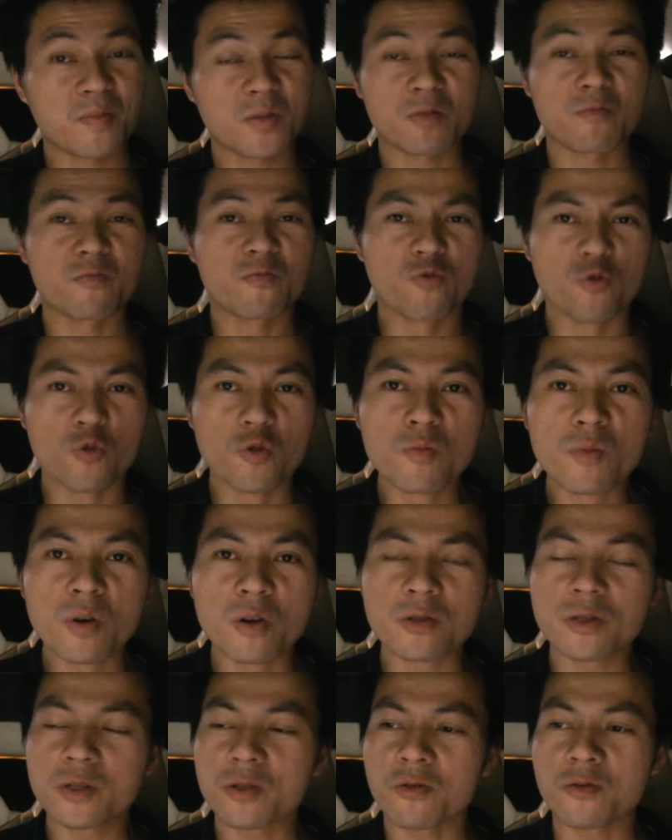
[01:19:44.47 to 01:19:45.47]
some
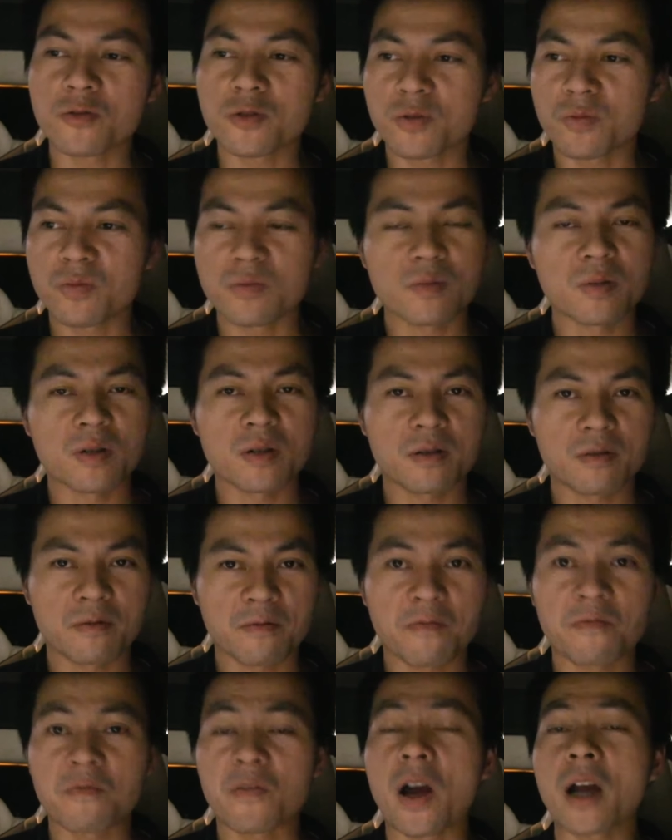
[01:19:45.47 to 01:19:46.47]
rumors or some uh,
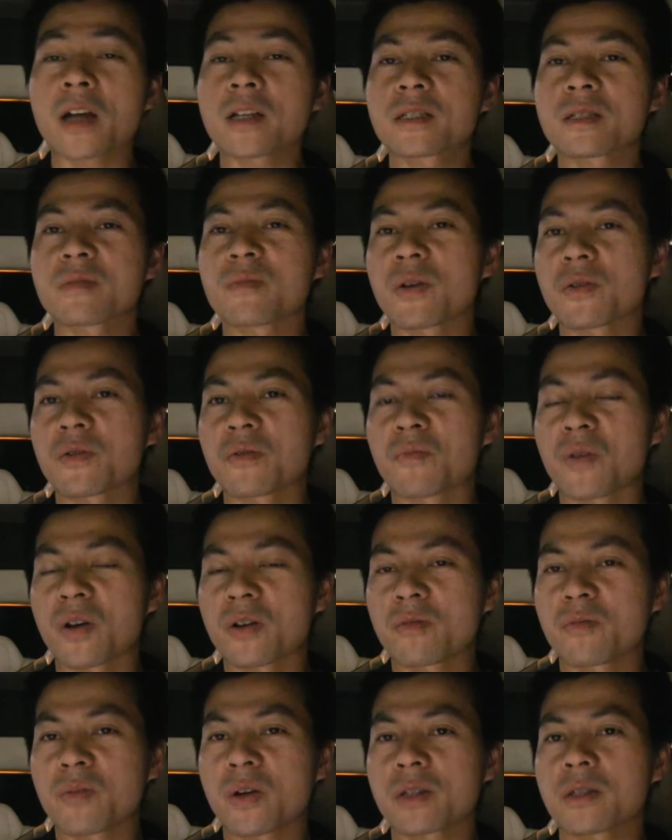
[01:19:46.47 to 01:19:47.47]
facts about the
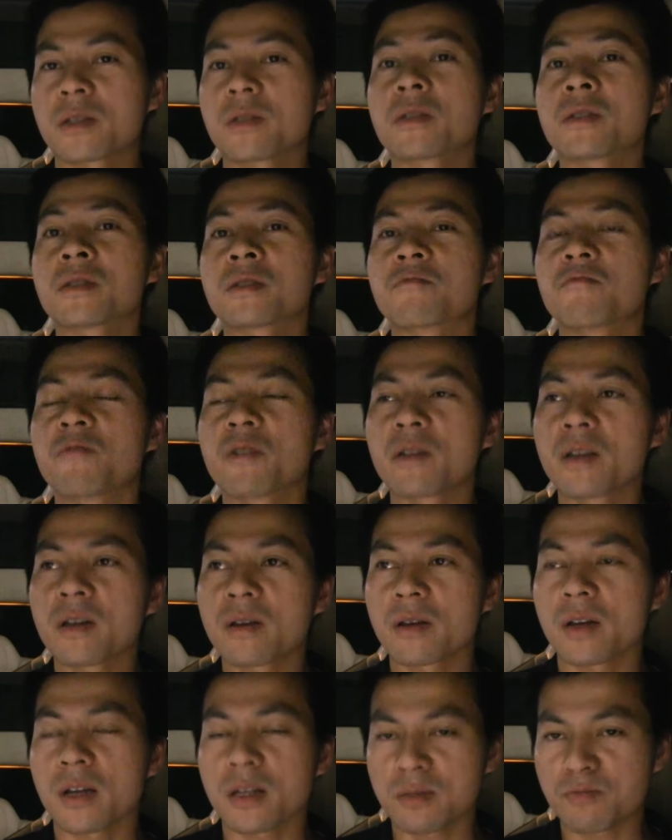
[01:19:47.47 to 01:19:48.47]
battery pack that is really
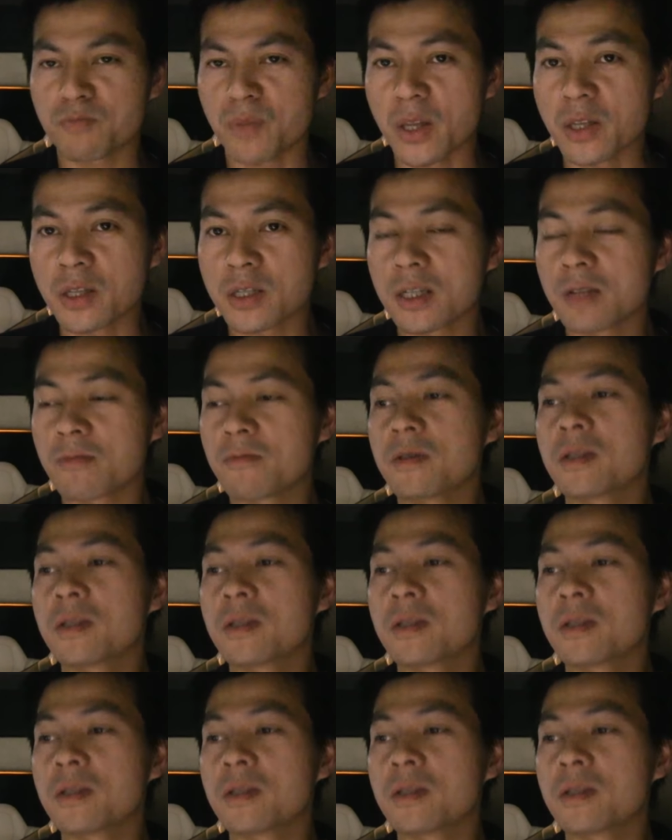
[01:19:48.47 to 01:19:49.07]
expensive.